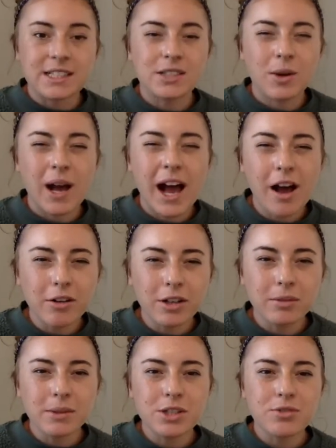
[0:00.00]
So how
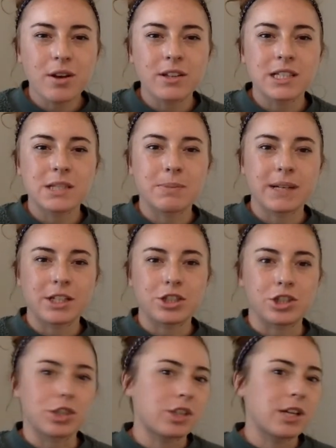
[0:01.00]
could we draw this
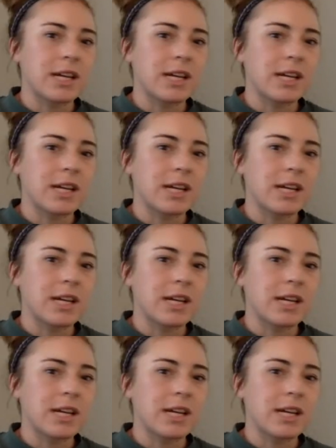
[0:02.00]
picture?